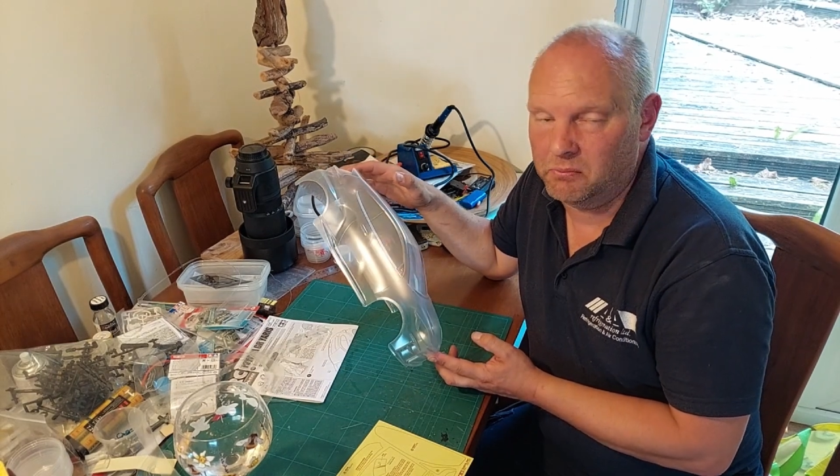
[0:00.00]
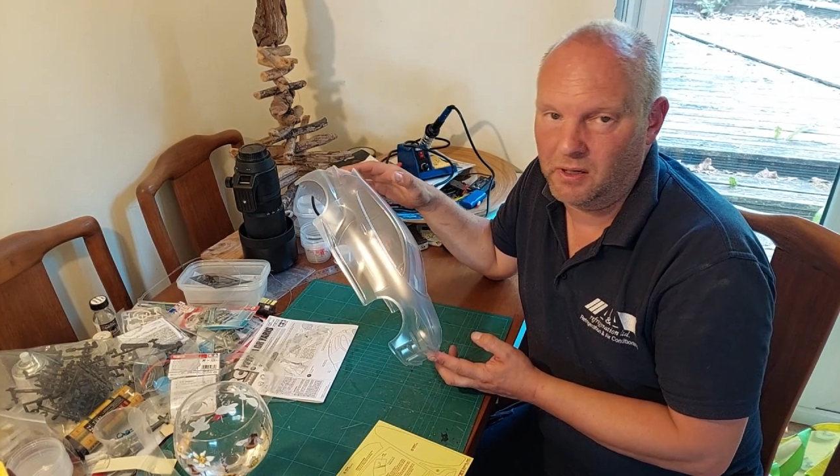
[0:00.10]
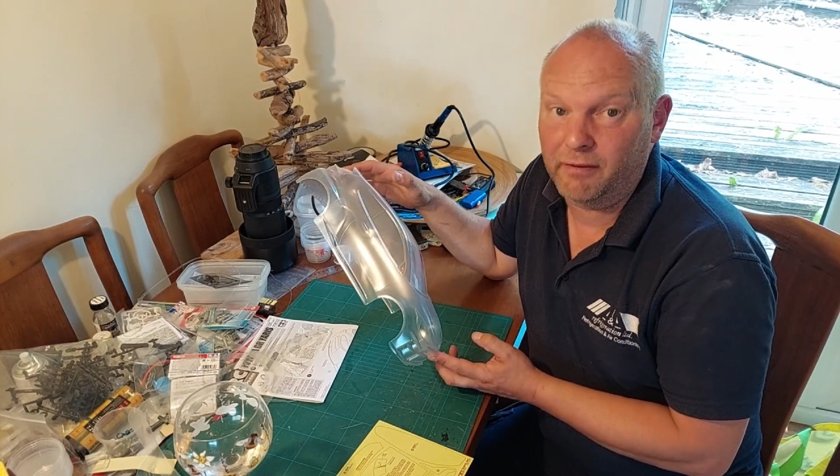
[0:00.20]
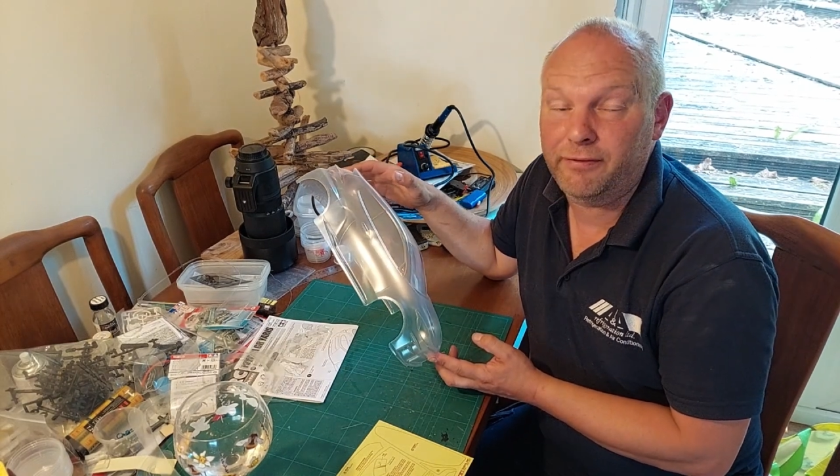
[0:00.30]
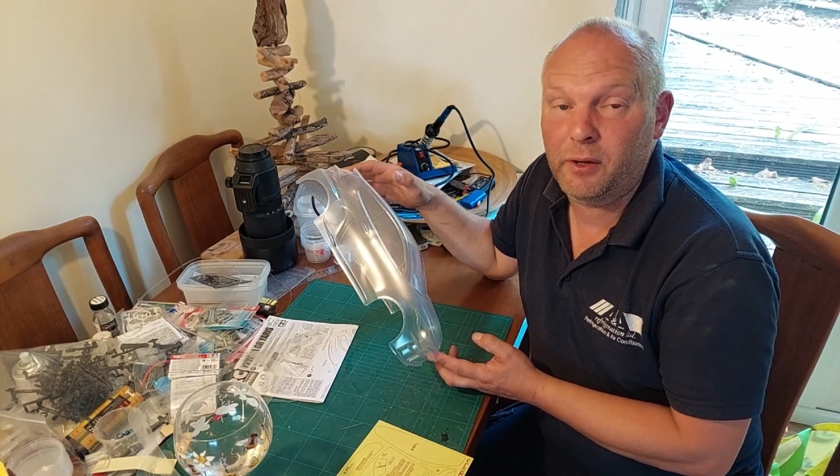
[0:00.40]

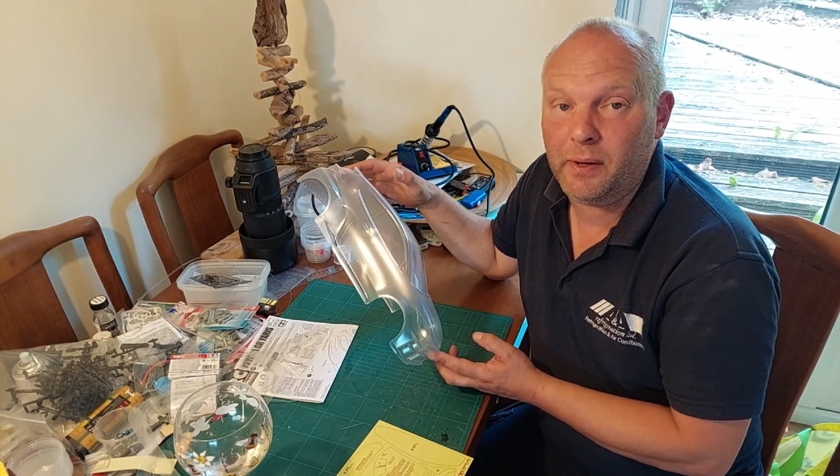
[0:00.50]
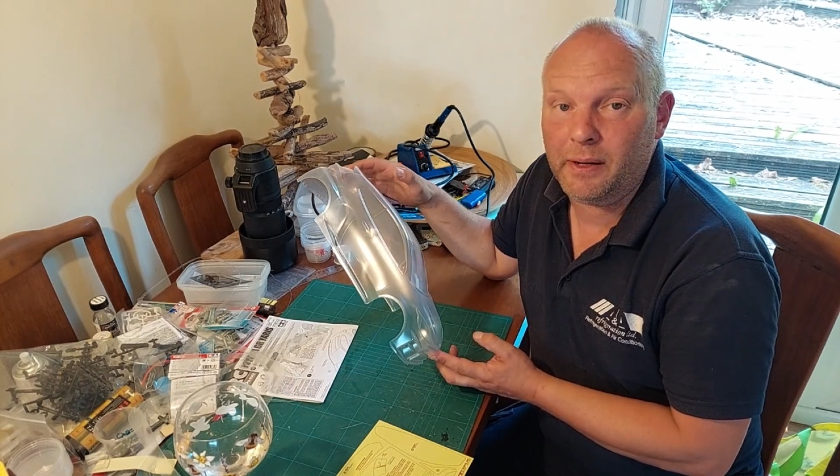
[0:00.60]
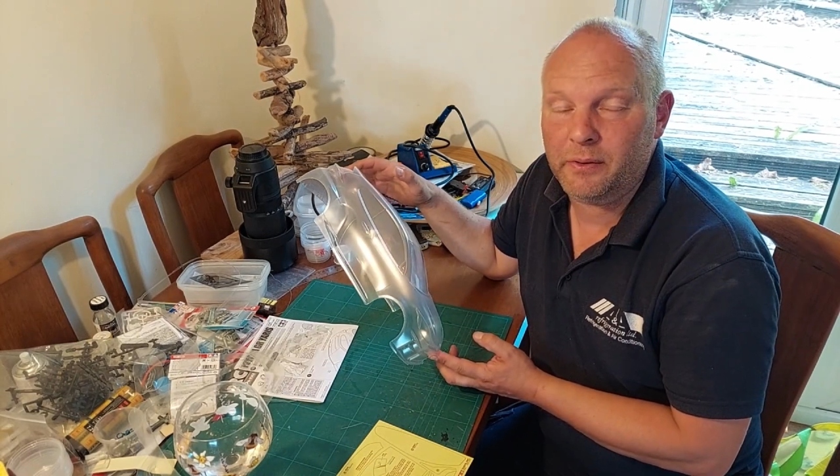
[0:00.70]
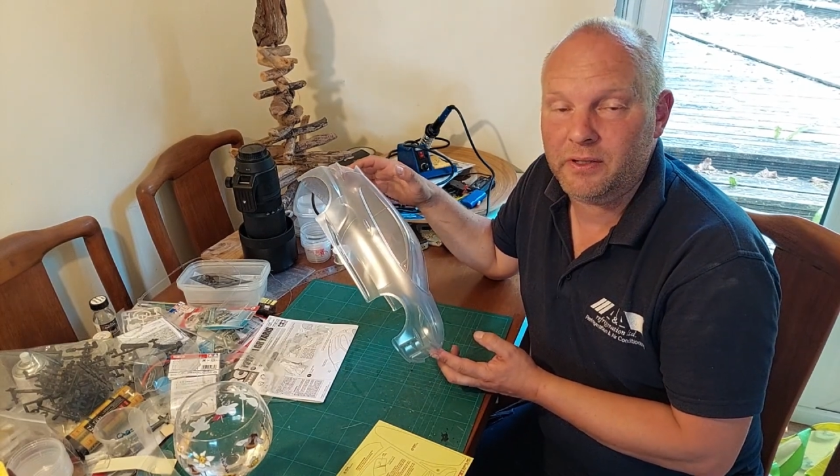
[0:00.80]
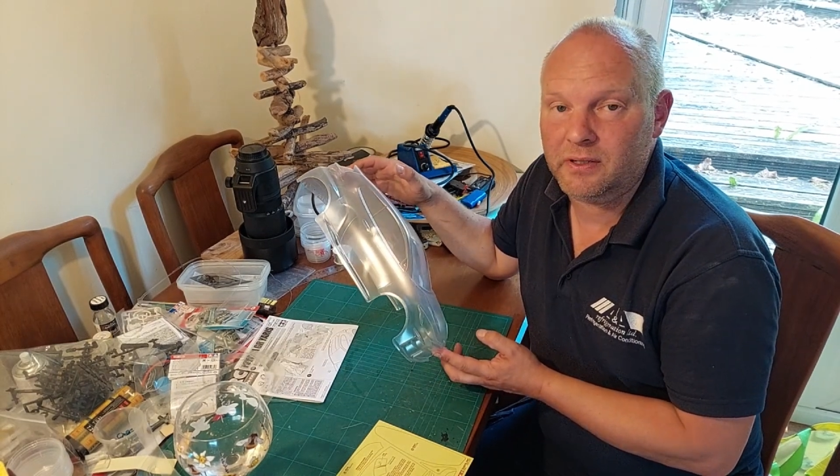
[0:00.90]
a few
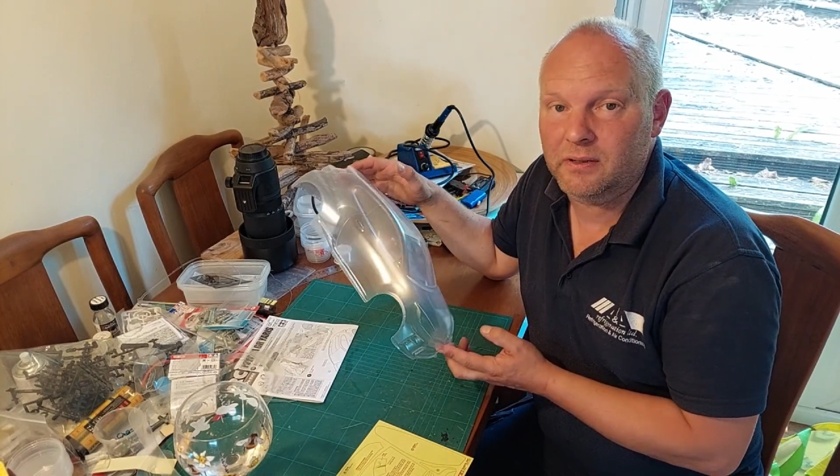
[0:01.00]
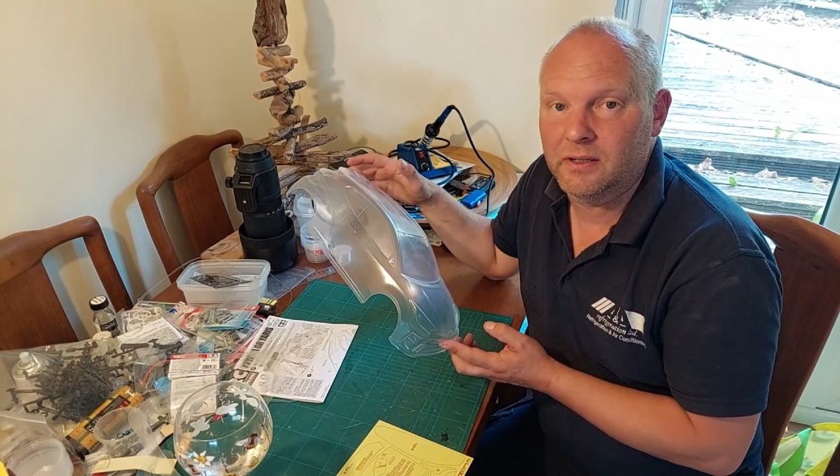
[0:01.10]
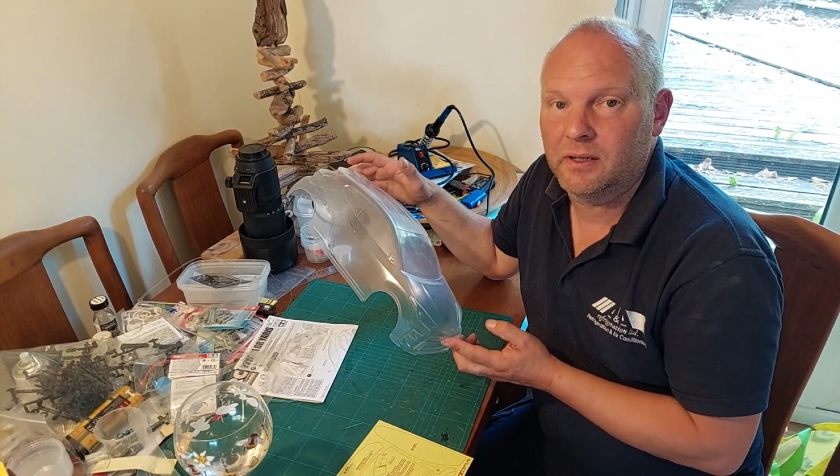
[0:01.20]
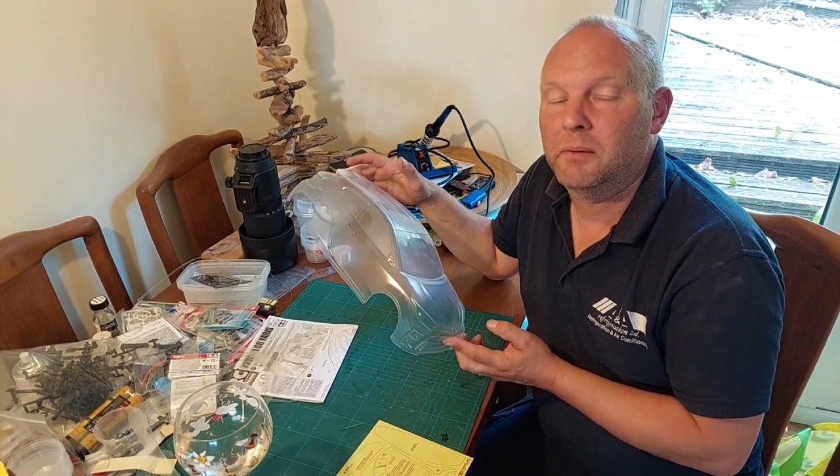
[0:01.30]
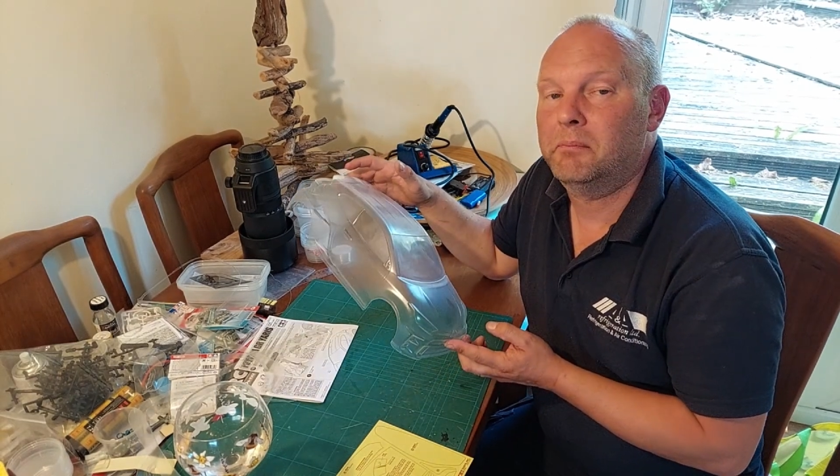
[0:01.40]
hours,
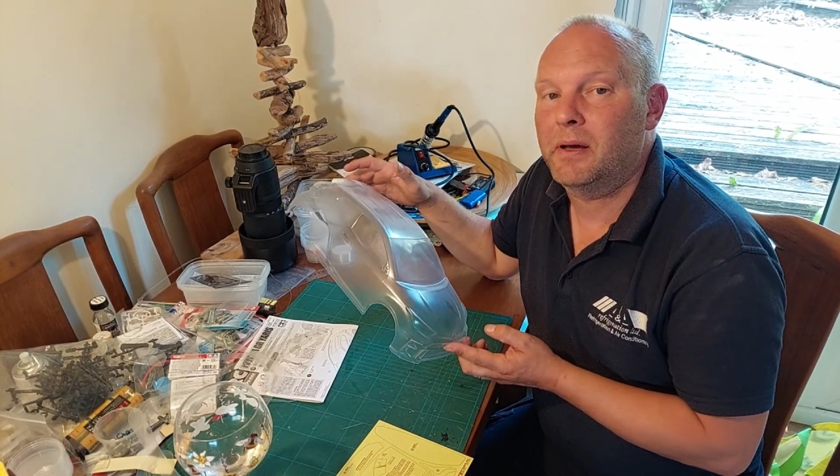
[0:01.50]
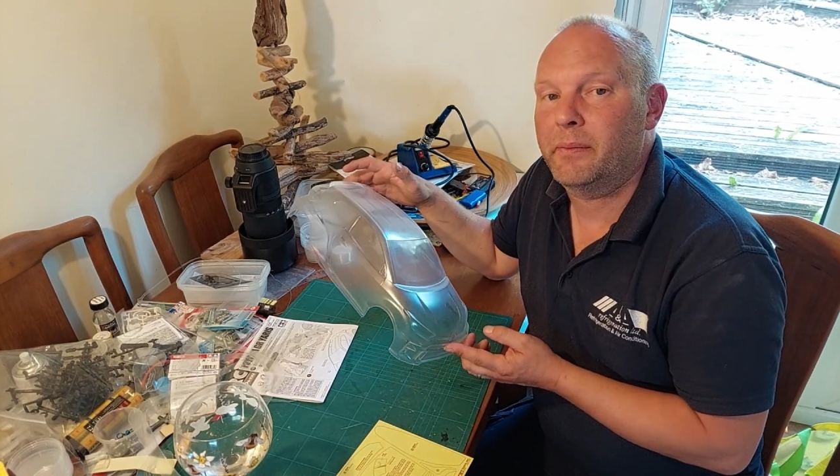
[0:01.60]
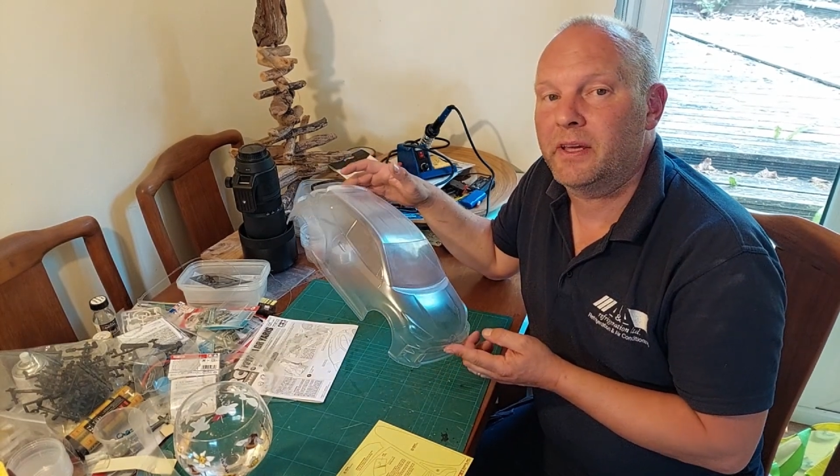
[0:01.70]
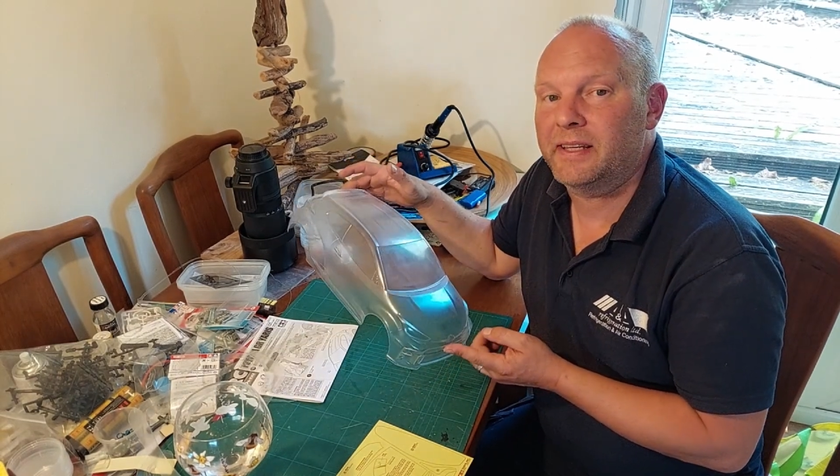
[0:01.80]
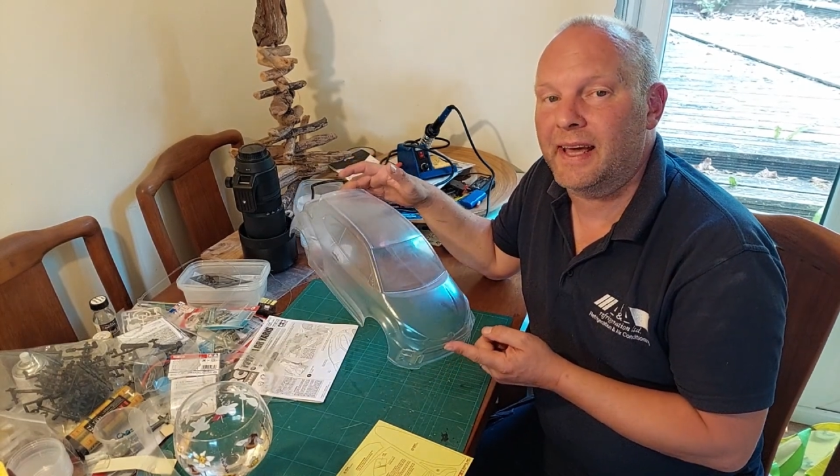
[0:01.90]

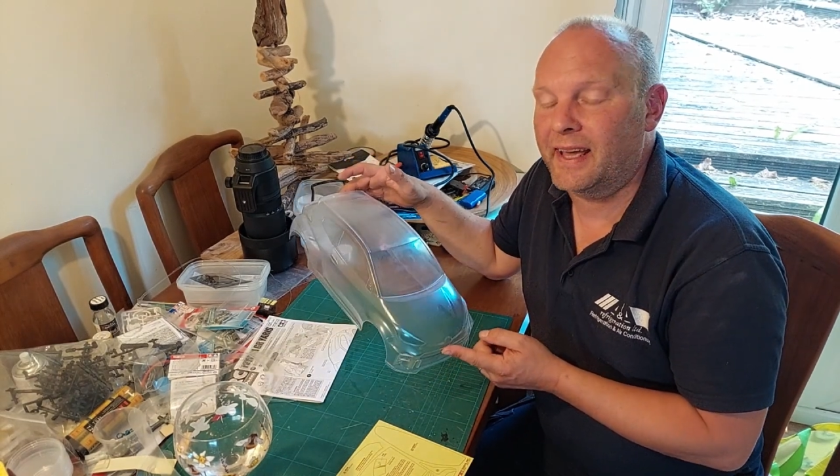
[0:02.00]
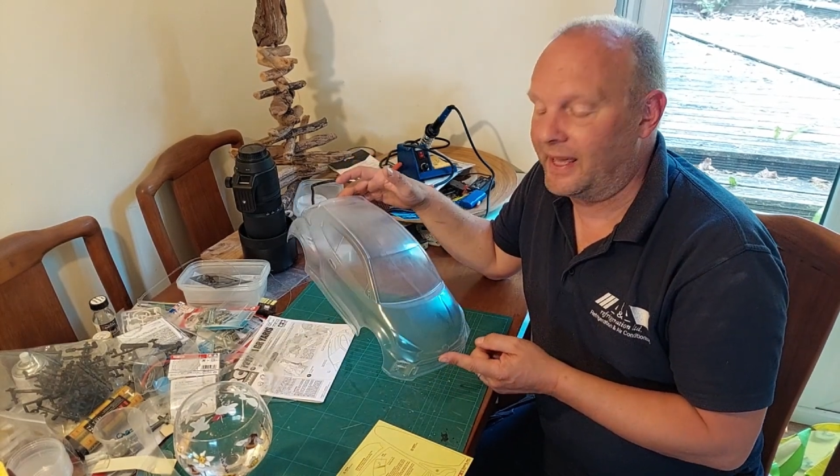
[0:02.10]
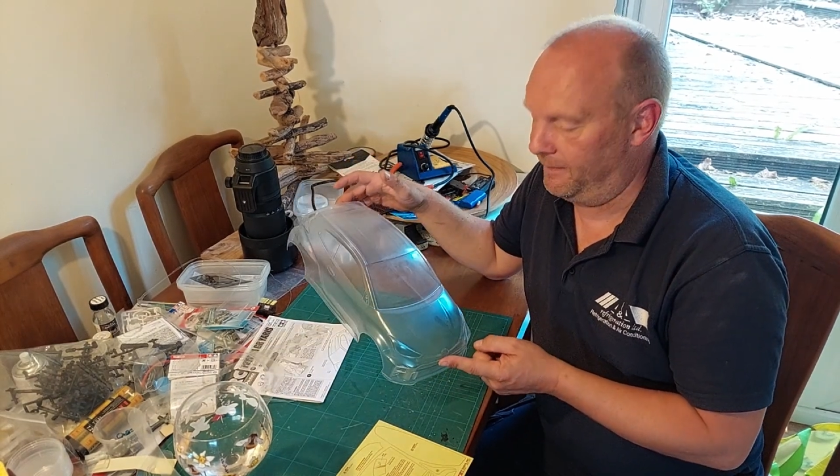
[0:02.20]
maybe a day.